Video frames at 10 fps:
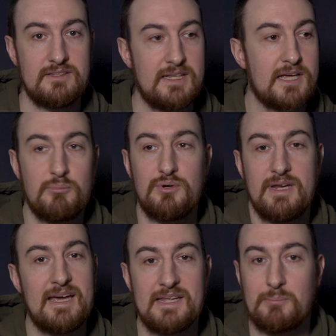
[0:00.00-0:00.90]
like a
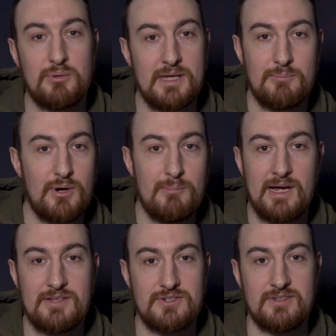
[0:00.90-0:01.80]
brunette at the Playboy
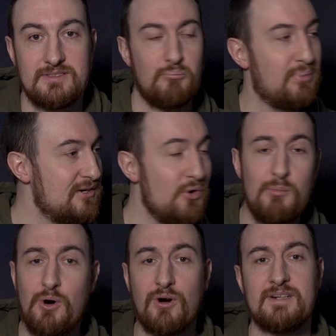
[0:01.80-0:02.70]
mansion. But no
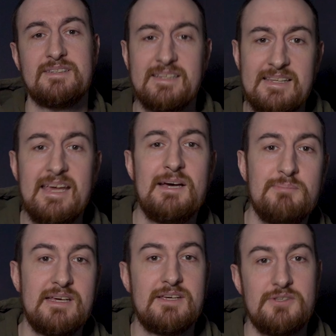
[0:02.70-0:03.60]
more! Today I'm
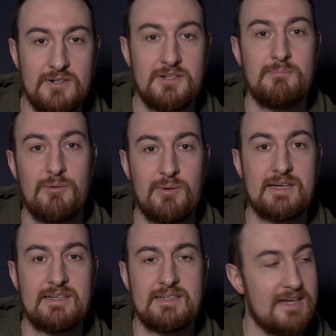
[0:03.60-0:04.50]
taking you under my
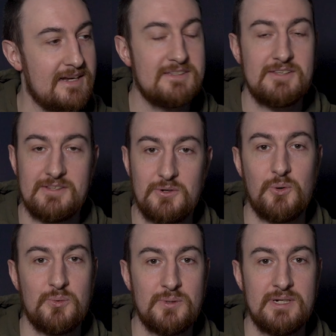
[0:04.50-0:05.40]
wing and into the know.